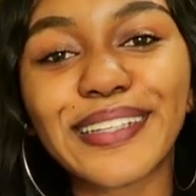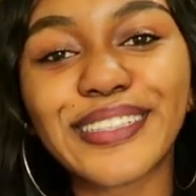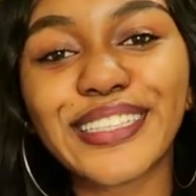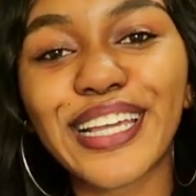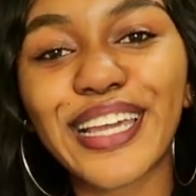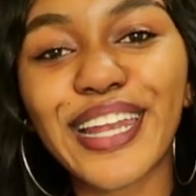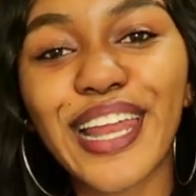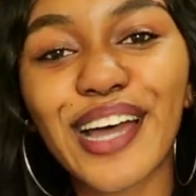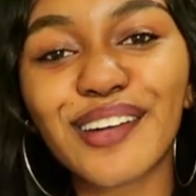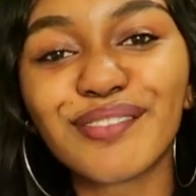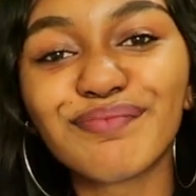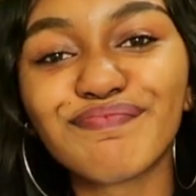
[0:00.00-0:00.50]

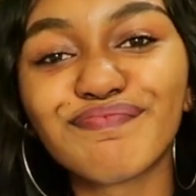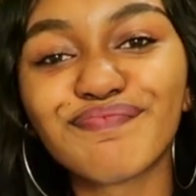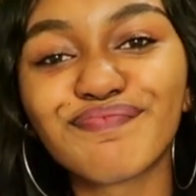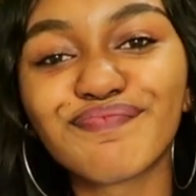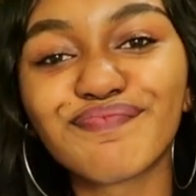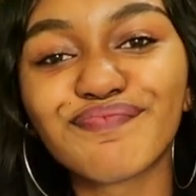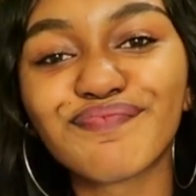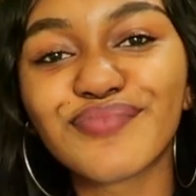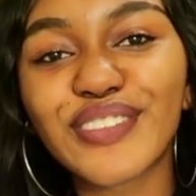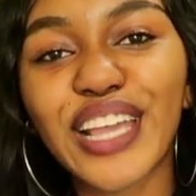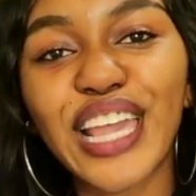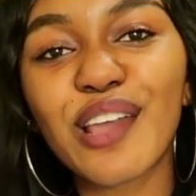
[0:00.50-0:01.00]
you know,
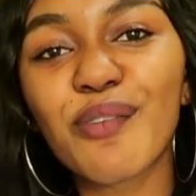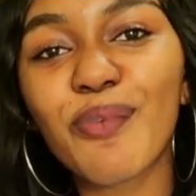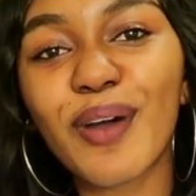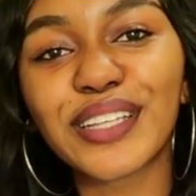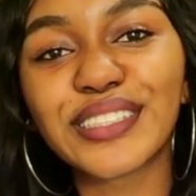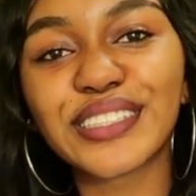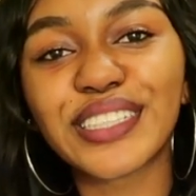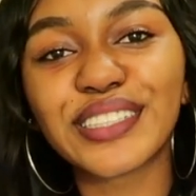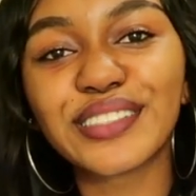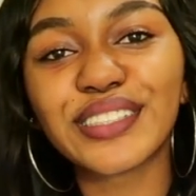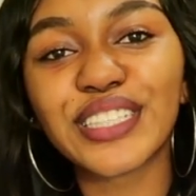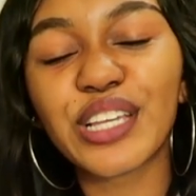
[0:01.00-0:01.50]
He
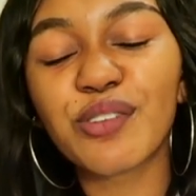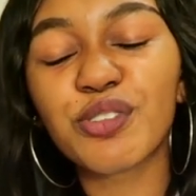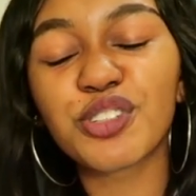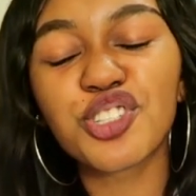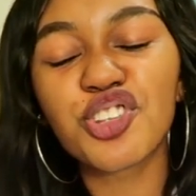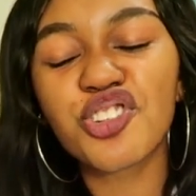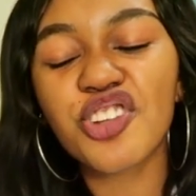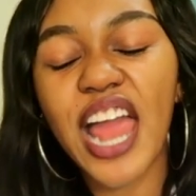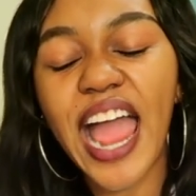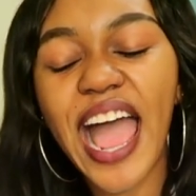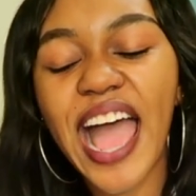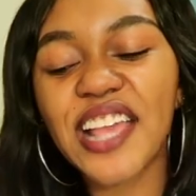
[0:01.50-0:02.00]
wasn't. He
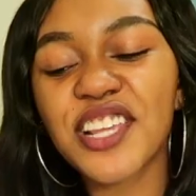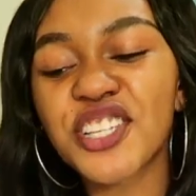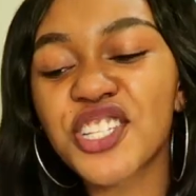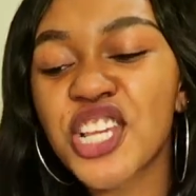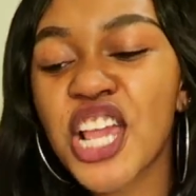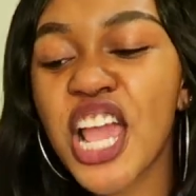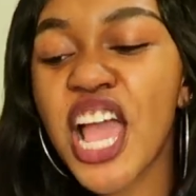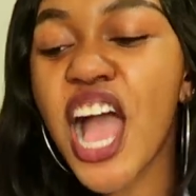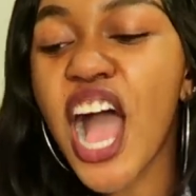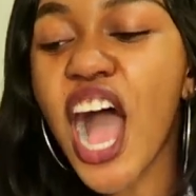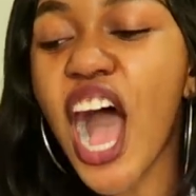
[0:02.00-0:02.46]
was trash.